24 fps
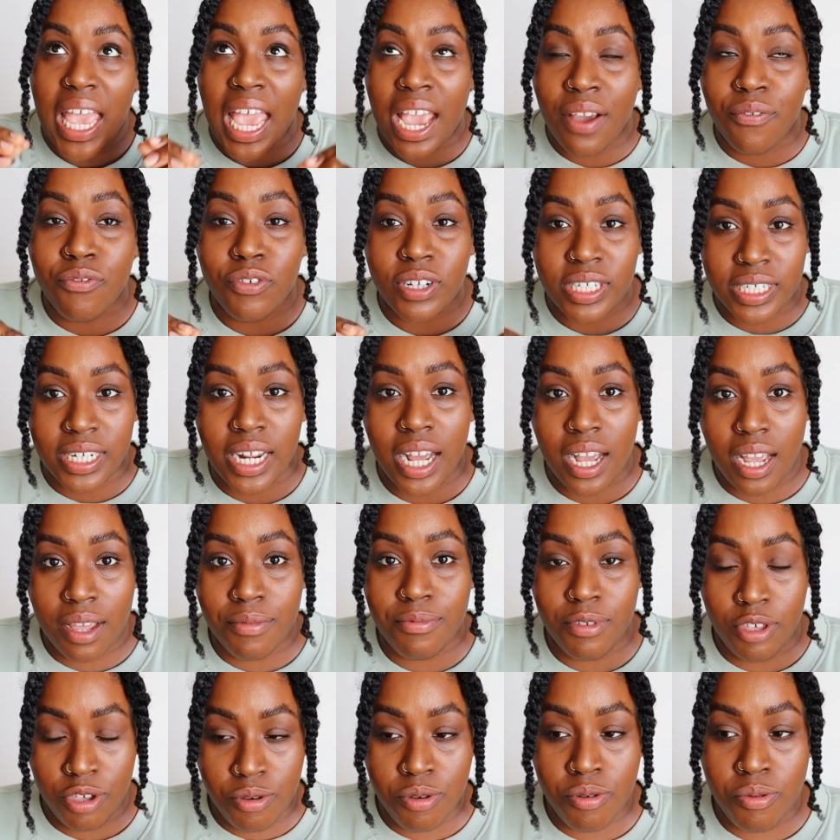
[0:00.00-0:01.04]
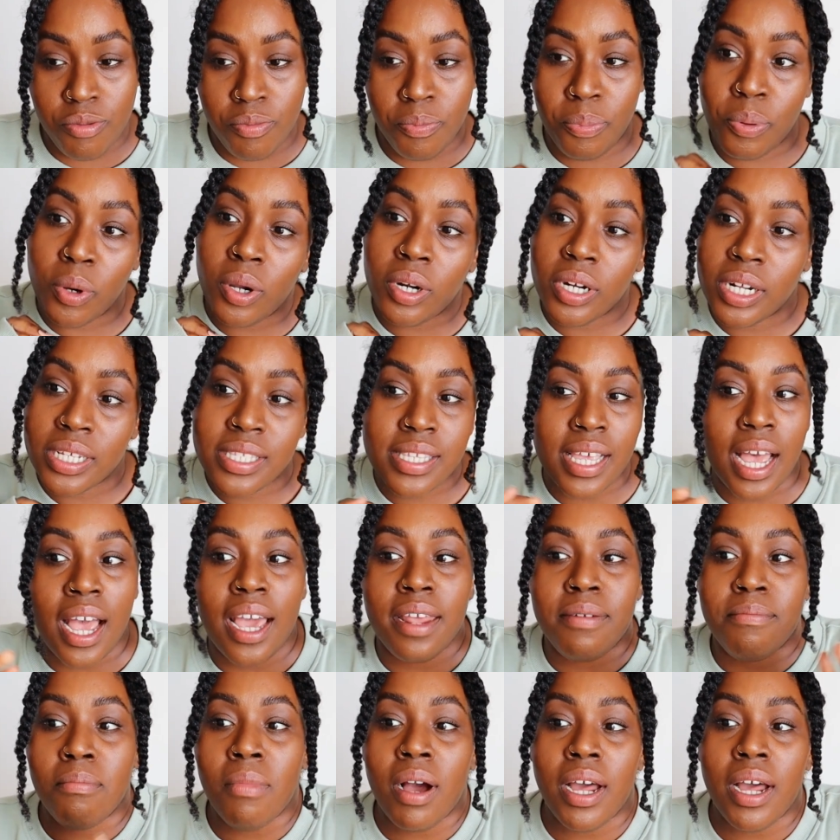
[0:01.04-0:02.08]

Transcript: every time you put aside